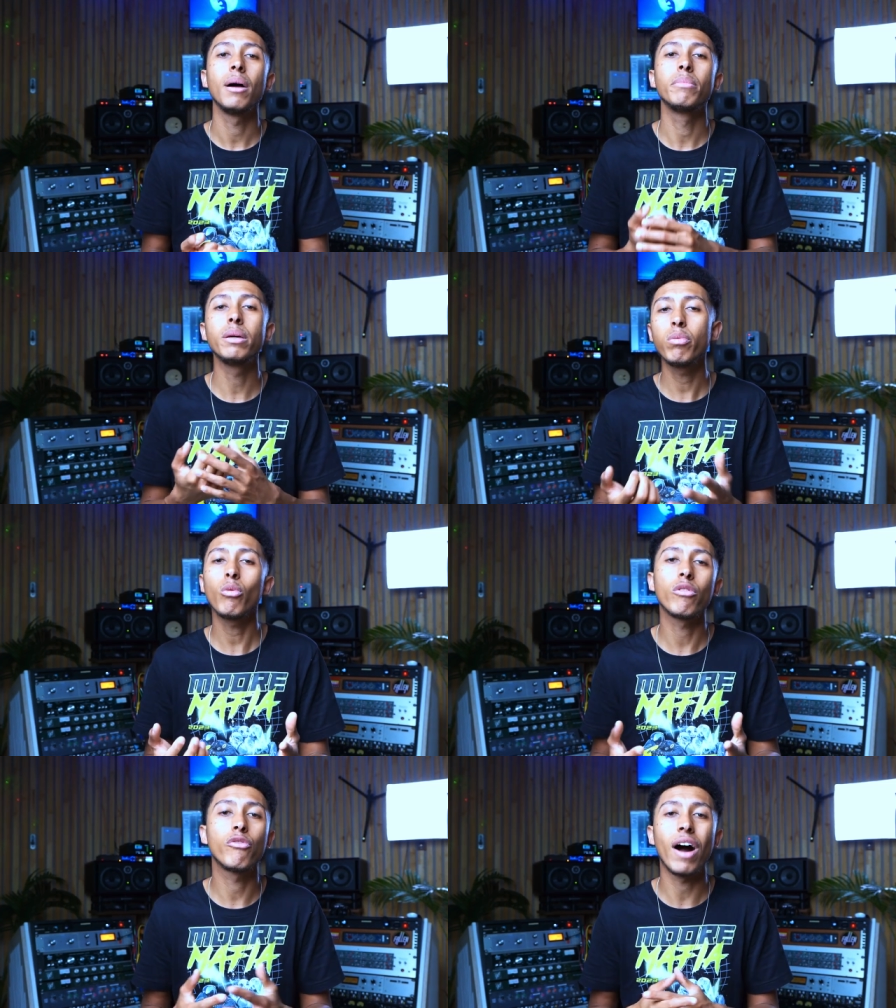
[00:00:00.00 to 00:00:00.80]
people
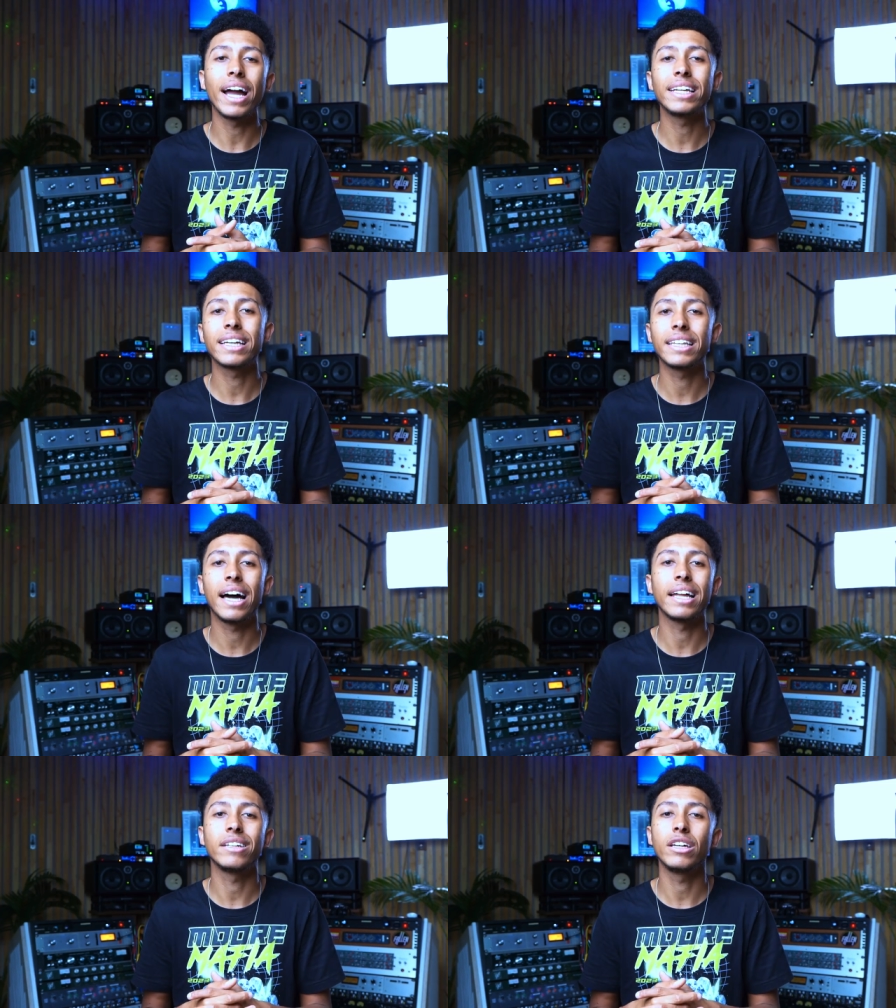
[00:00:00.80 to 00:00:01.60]
were finding
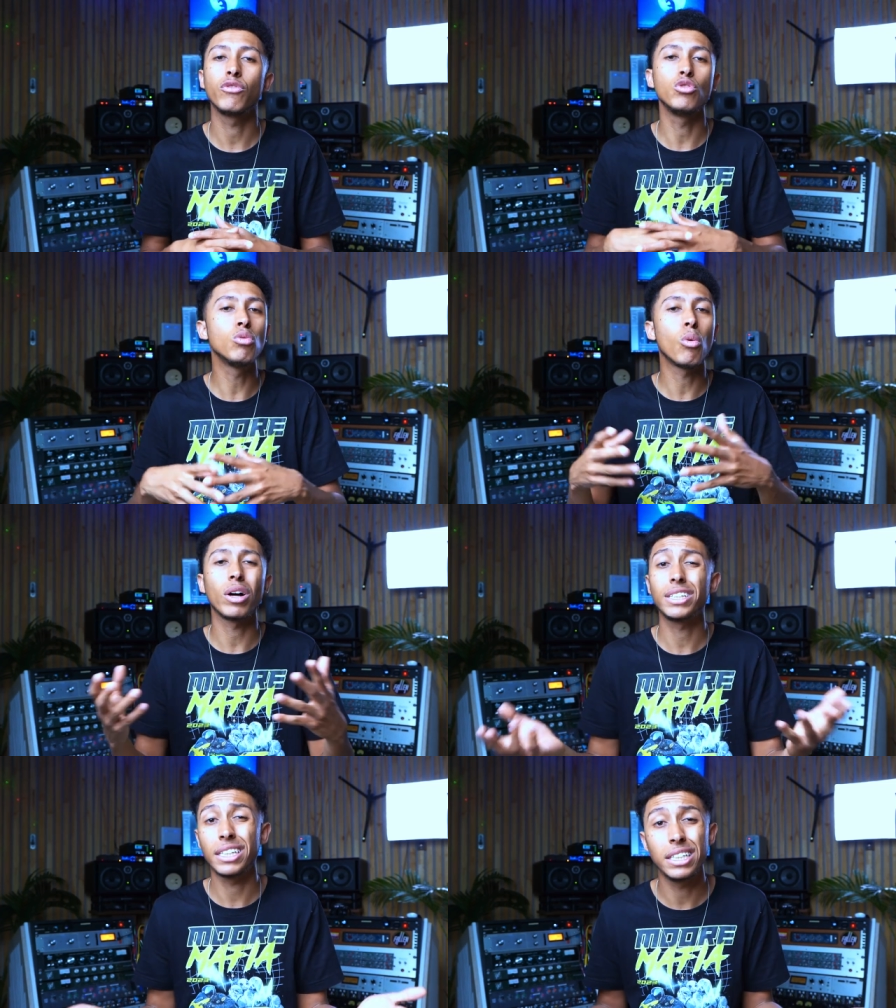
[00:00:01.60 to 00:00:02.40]
that if you were
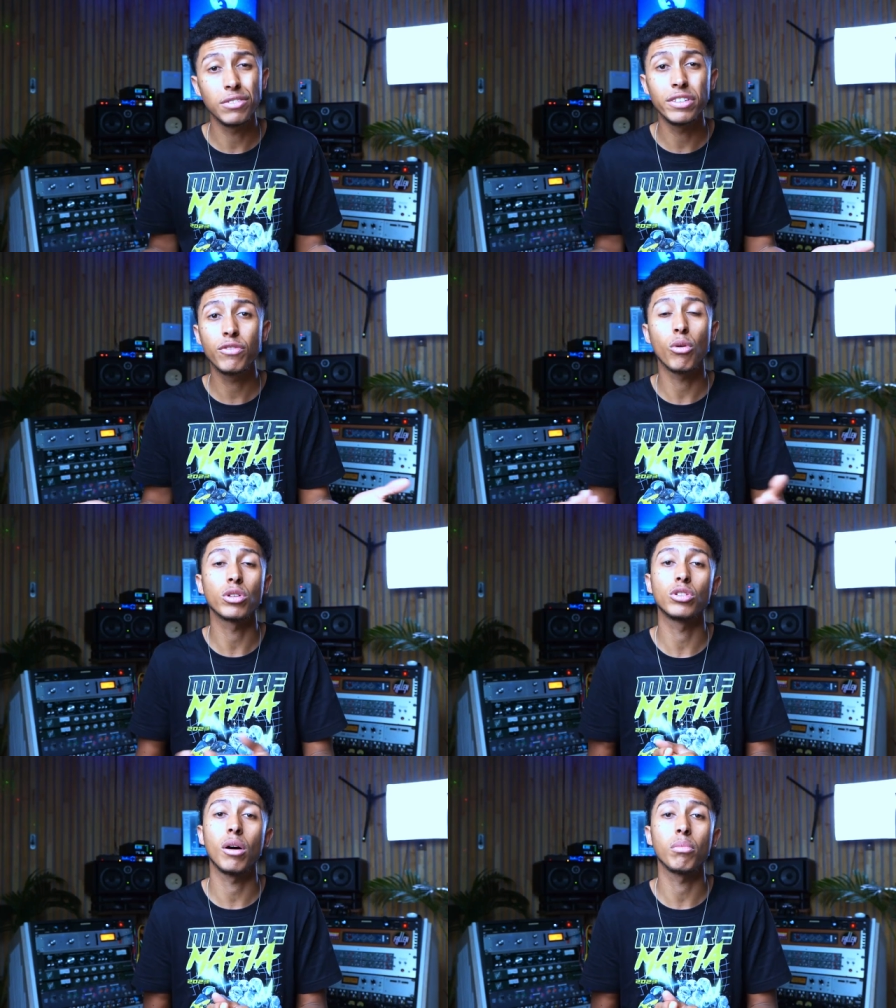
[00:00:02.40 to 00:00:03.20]
watching TV, for
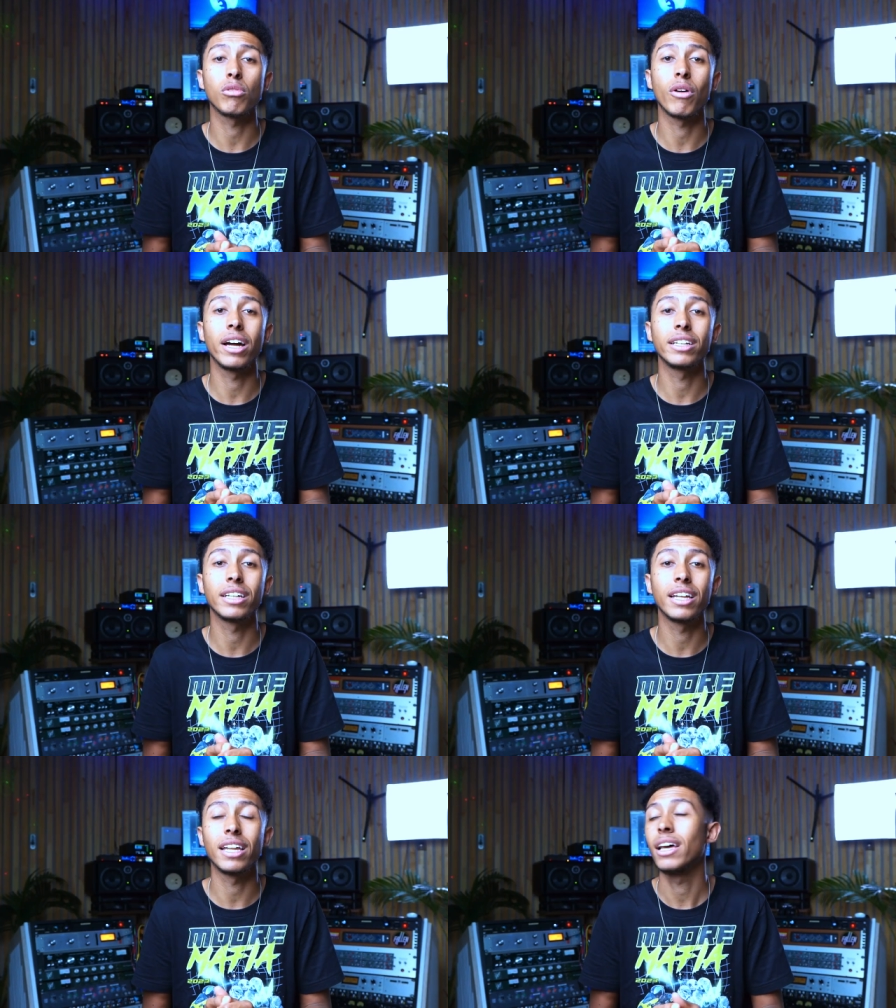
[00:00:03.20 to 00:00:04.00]
example, right, and
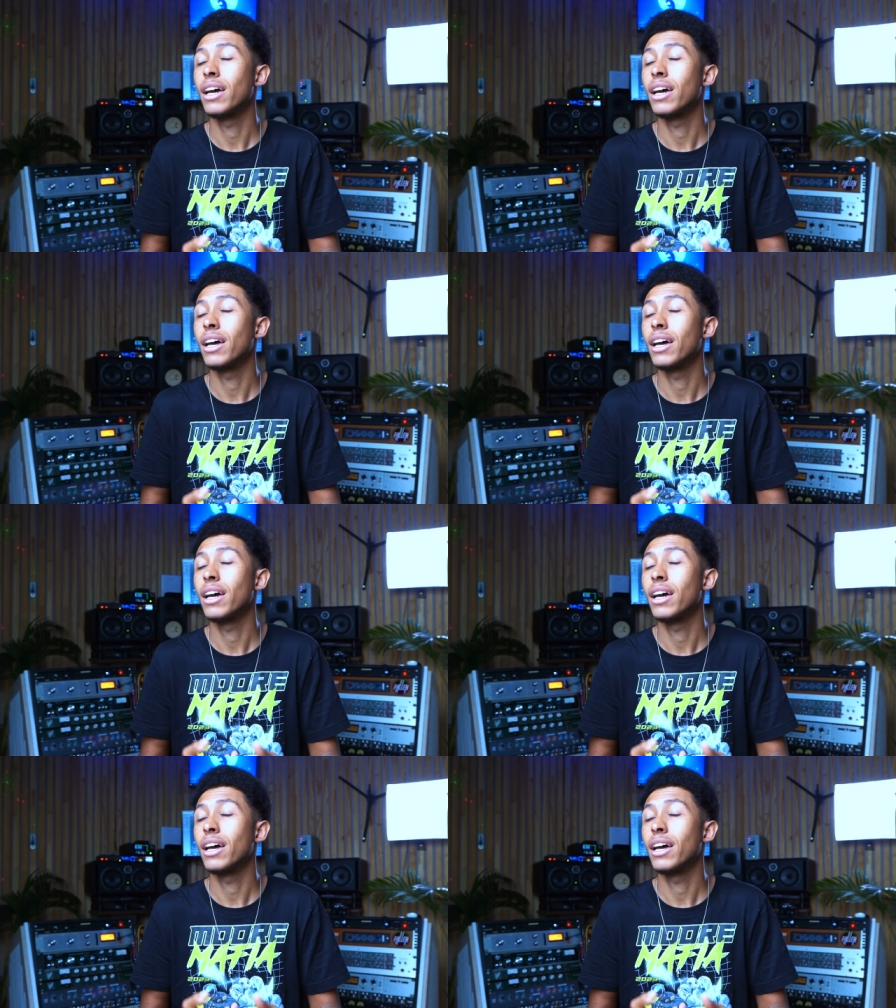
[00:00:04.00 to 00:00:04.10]
then,